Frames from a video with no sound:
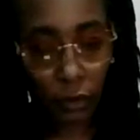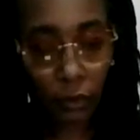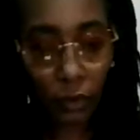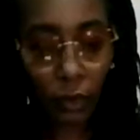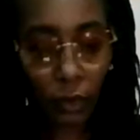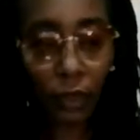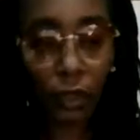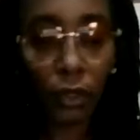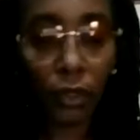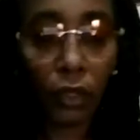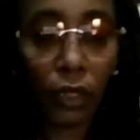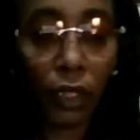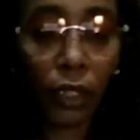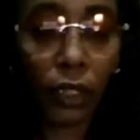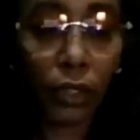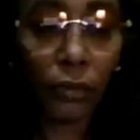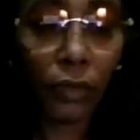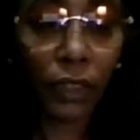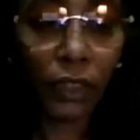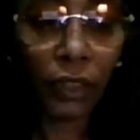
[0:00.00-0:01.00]
okay, let me
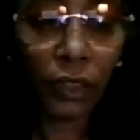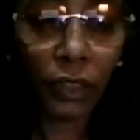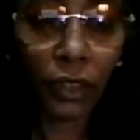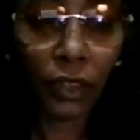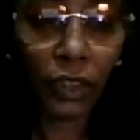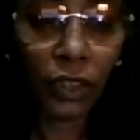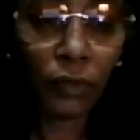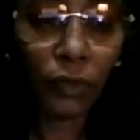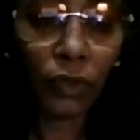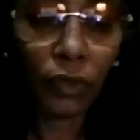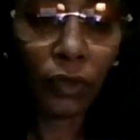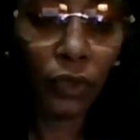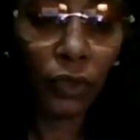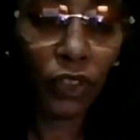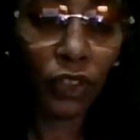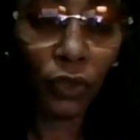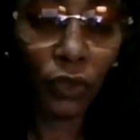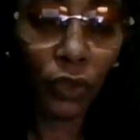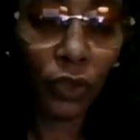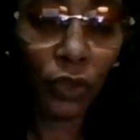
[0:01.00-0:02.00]
see this one. When you
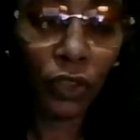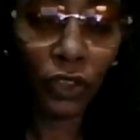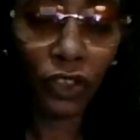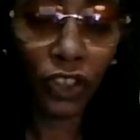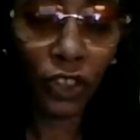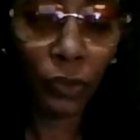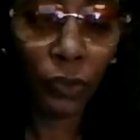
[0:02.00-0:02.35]
were Egyptian,